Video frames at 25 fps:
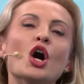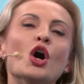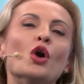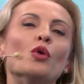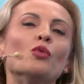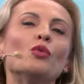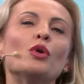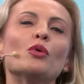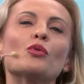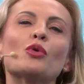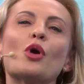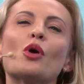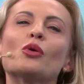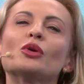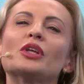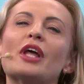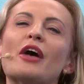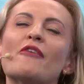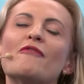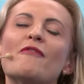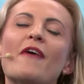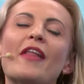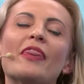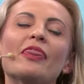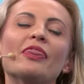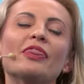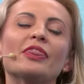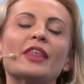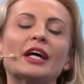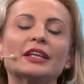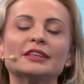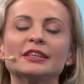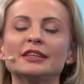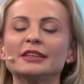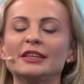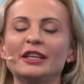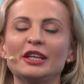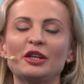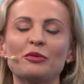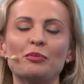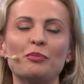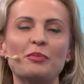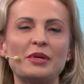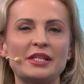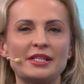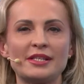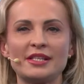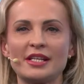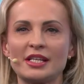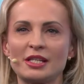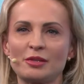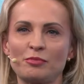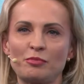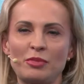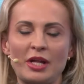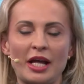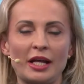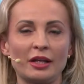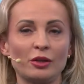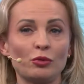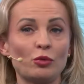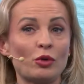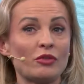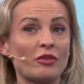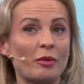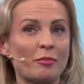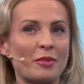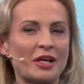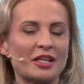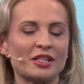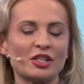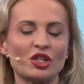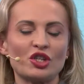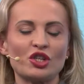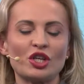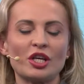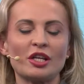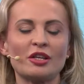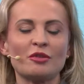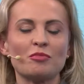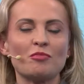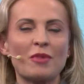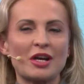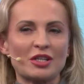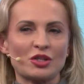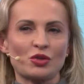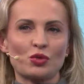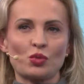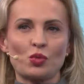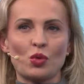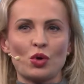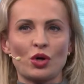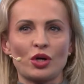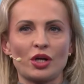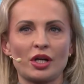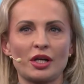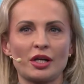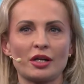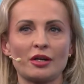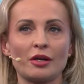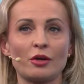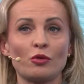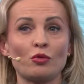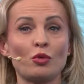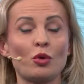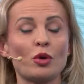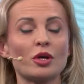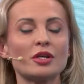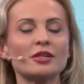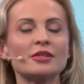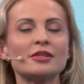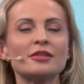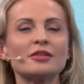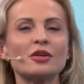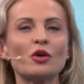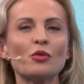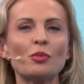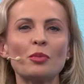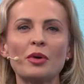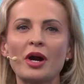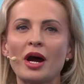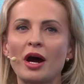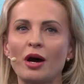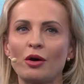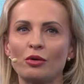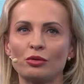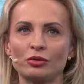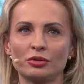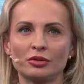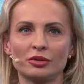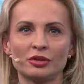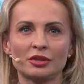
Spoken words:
We wrote a fantastic business plan with a message: it must work. We were so proud,